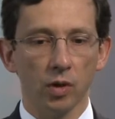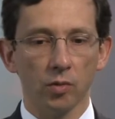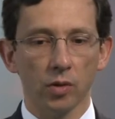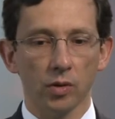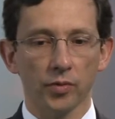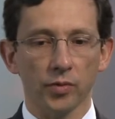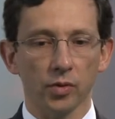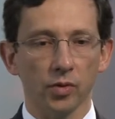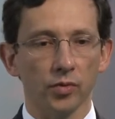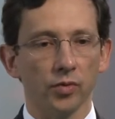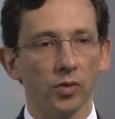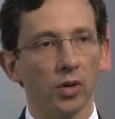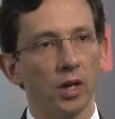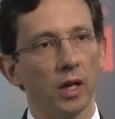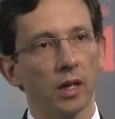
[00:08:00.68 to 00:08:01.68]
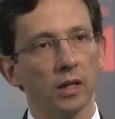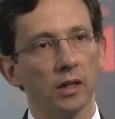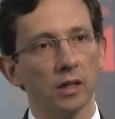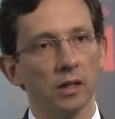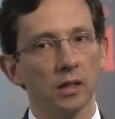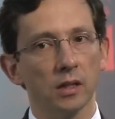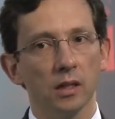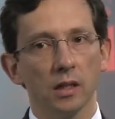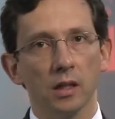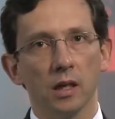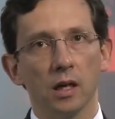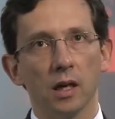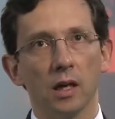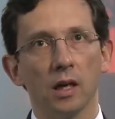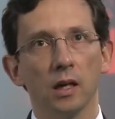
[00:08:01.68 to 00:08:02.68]
I work for UNECLAC,
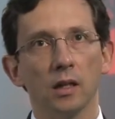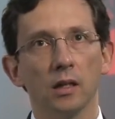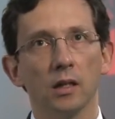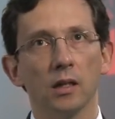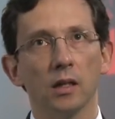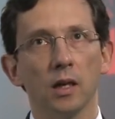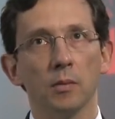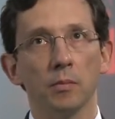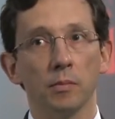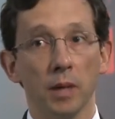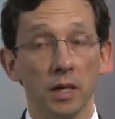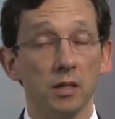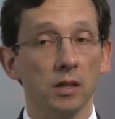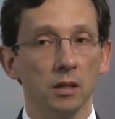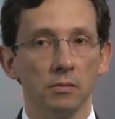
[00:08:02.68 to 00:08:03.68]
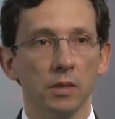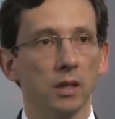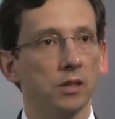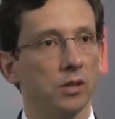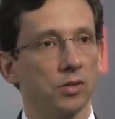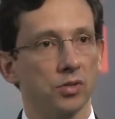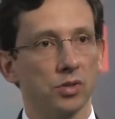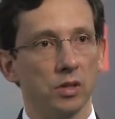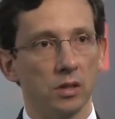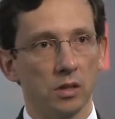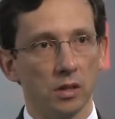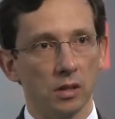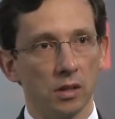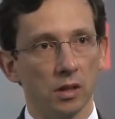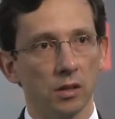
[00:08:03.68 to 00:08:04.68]
and I'm based in Mexico
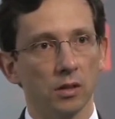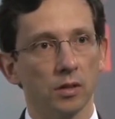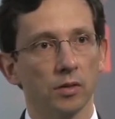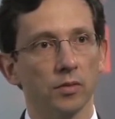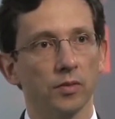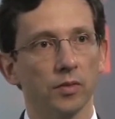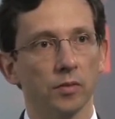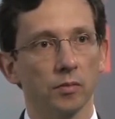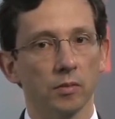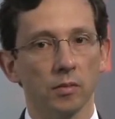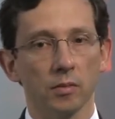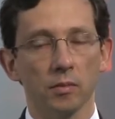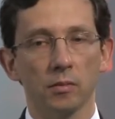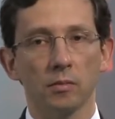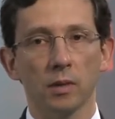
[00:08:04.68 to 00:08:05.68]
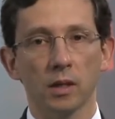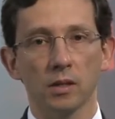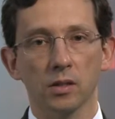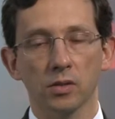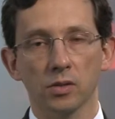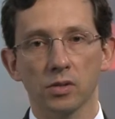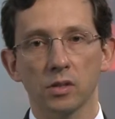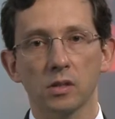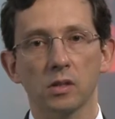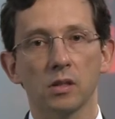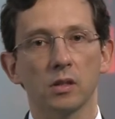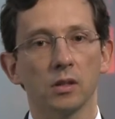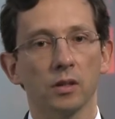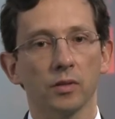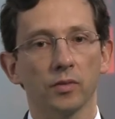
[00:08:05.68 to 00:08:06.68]
City. And from Mexico
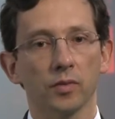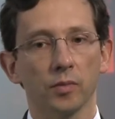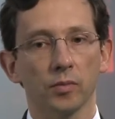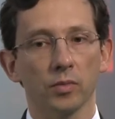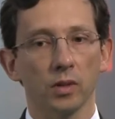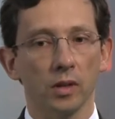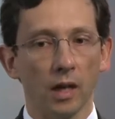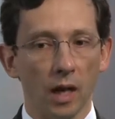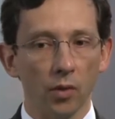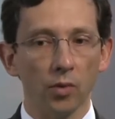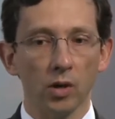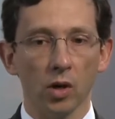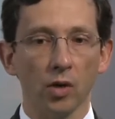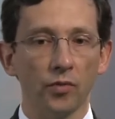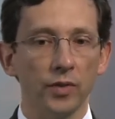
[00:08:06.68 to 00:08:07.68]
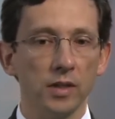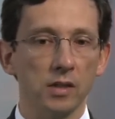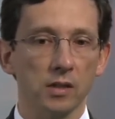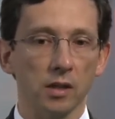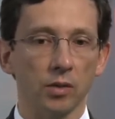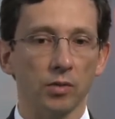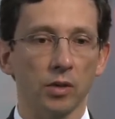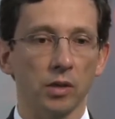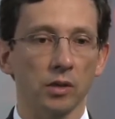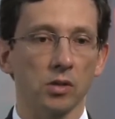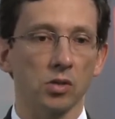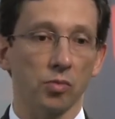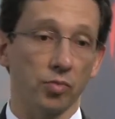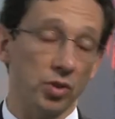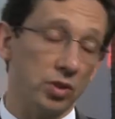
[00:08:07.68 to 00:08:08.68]
City, from our office,
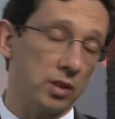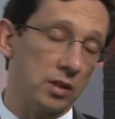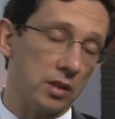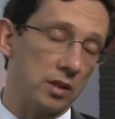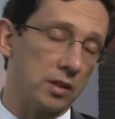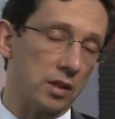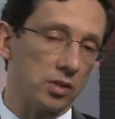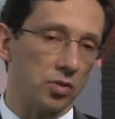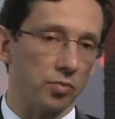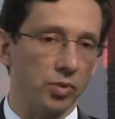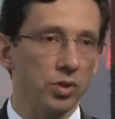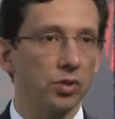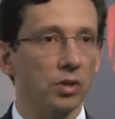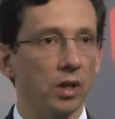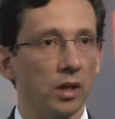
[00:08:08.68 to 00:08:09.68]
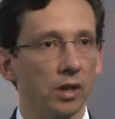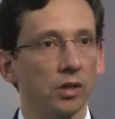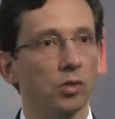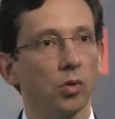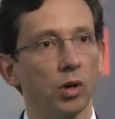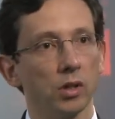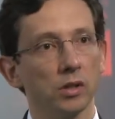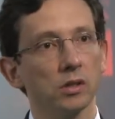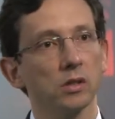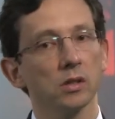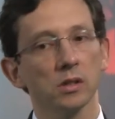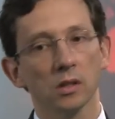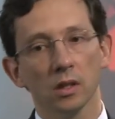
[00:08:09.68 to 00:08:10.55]
it's a sub-regional headquarters.